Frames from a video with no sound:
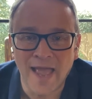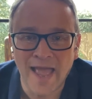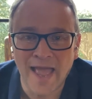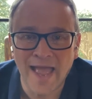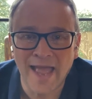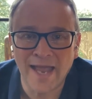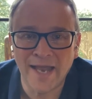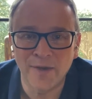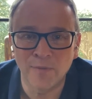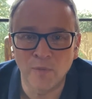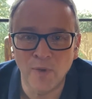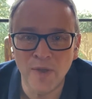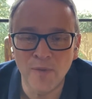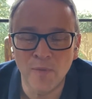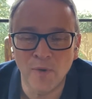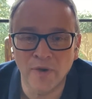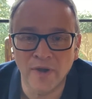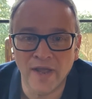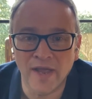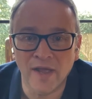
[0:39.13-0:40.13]
And we
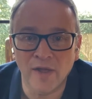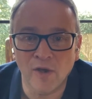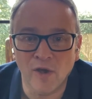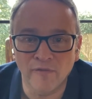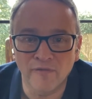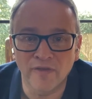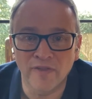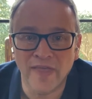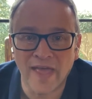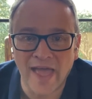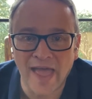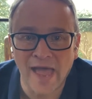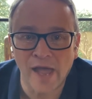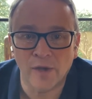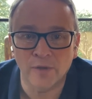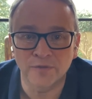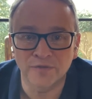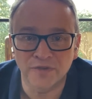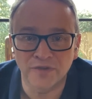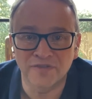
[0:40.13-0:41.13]
want to offer that
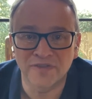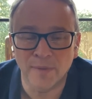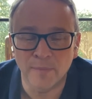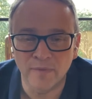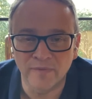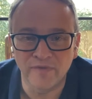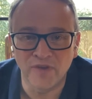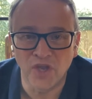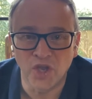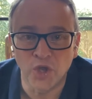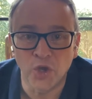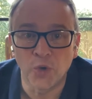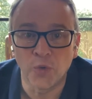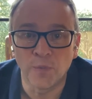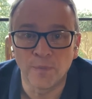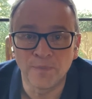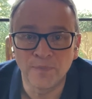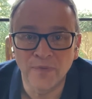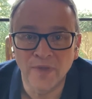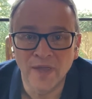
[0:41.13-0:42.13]
out to some of you.
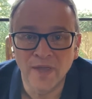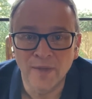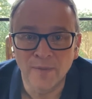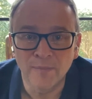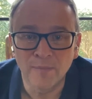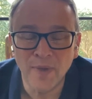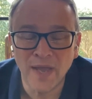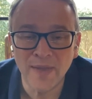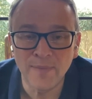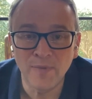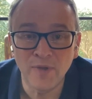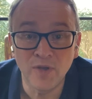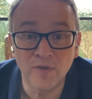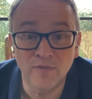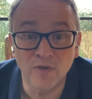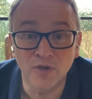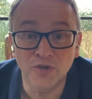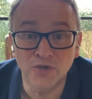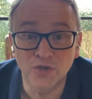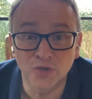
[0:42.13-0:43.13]
Maybe
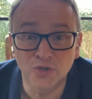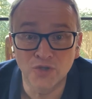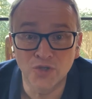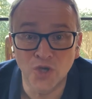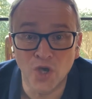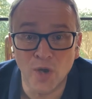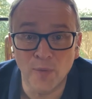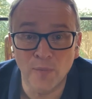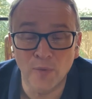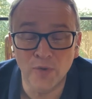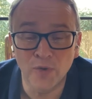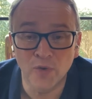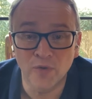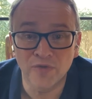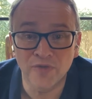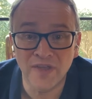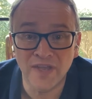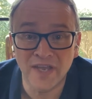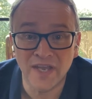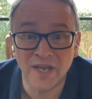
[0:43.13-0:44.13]
you've lost your job or you're
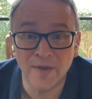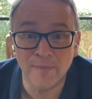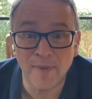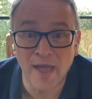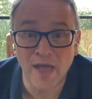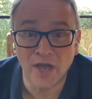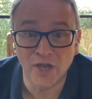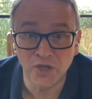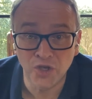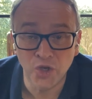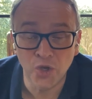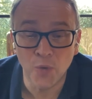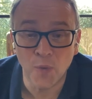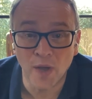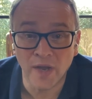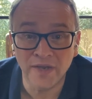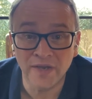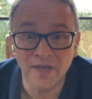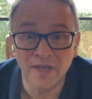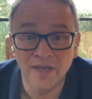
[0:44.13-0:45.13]
thinking about a new
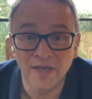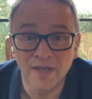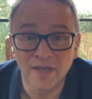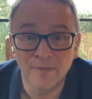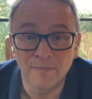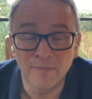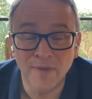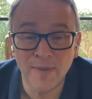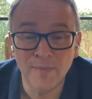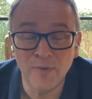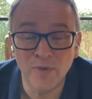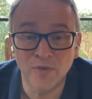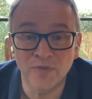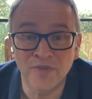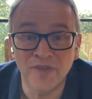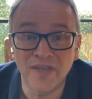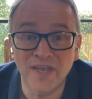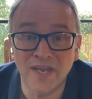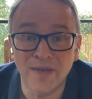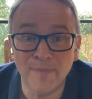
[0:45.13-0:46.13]
one. Maybe you're
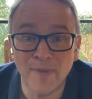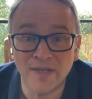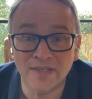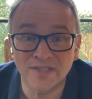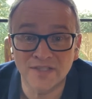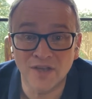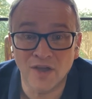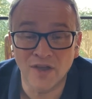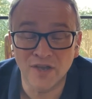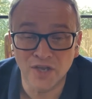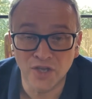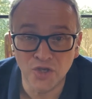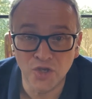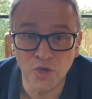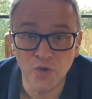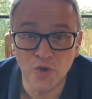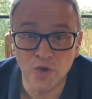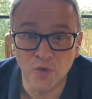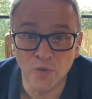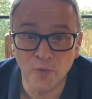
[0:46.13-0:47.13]
thinking about starting a
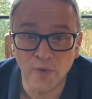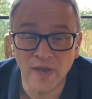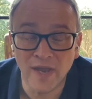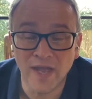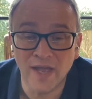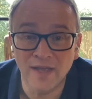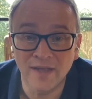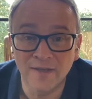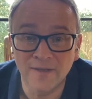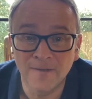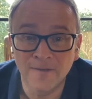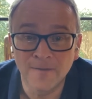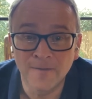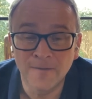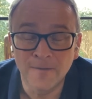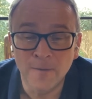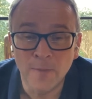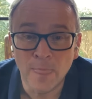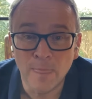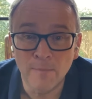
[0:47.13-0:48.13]
new career.
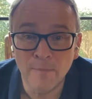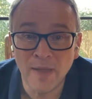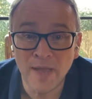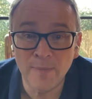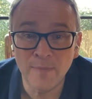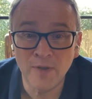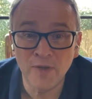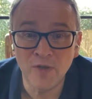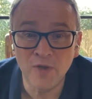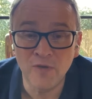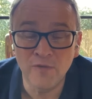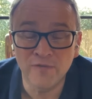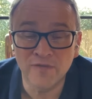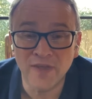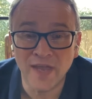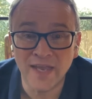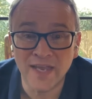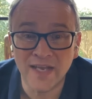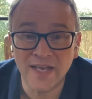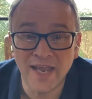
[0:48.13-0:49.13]
Maybe you've
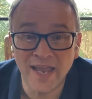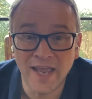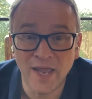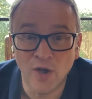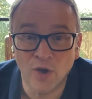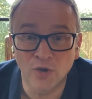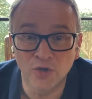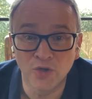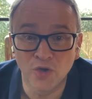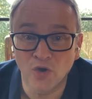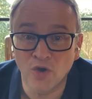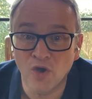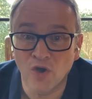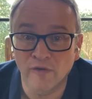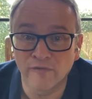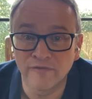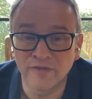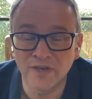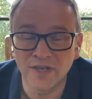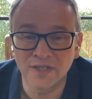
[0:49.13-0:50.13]
taken a hit on your
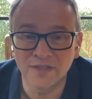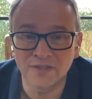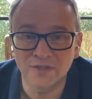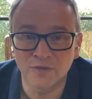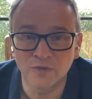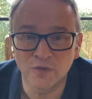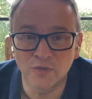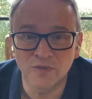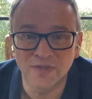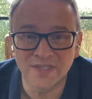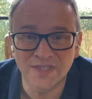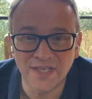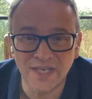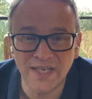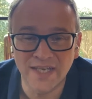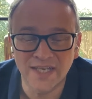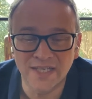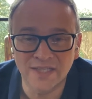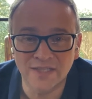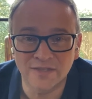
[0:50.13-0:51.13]
confidence or your
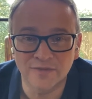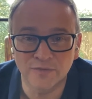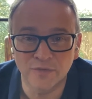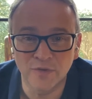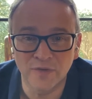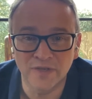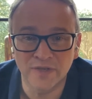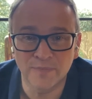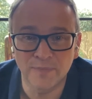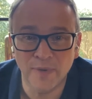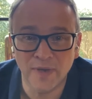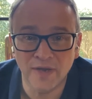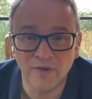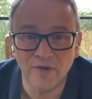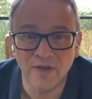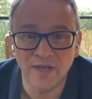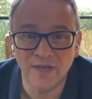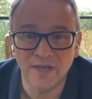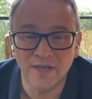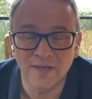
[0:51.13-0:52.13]
resilience through this
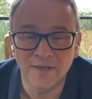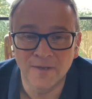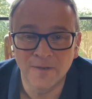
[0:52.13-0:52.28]
period.